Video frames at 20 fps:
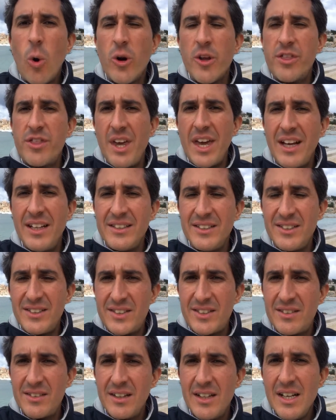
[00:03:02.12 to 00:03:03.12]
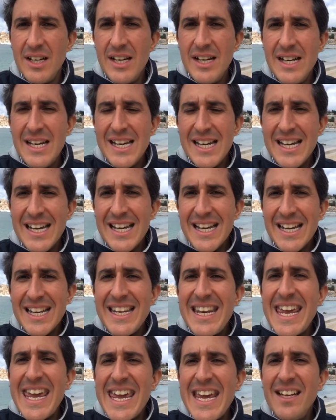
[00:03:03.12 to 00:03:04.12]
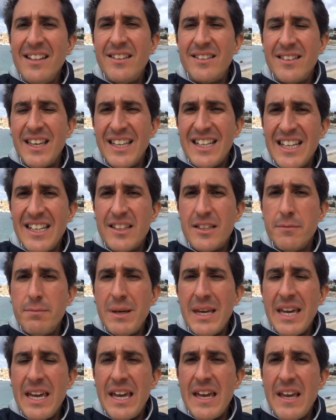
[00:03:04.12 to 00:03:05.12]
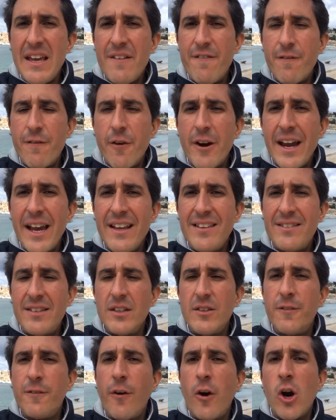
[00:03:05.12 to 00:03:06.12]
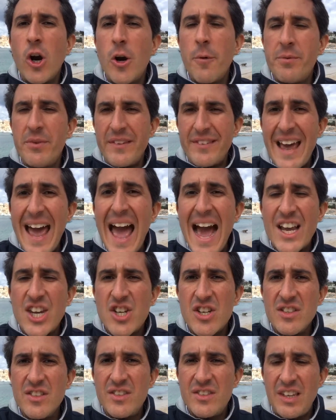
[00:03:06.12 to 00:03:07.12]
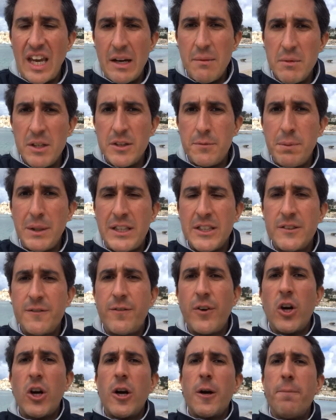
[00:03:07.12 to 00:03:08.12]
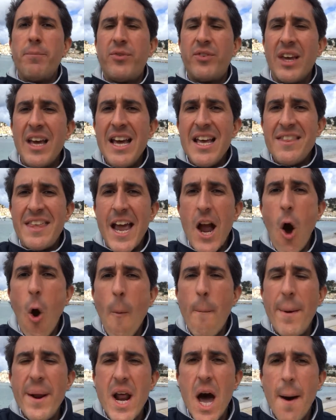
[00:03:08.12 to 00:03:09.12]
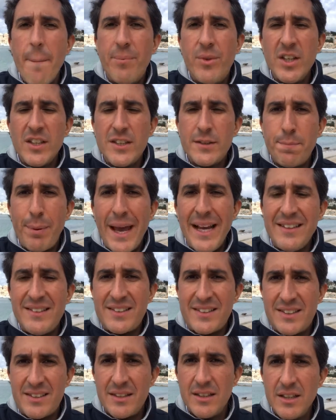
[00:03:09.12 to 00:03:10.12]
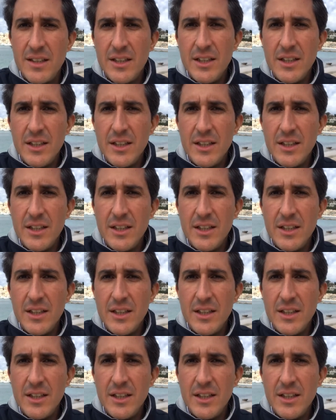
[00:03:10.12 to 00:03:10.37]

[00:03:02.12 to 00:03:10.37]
or things. Needs, they need to be phrased as verbs, as action statements, because verbs, they open up the space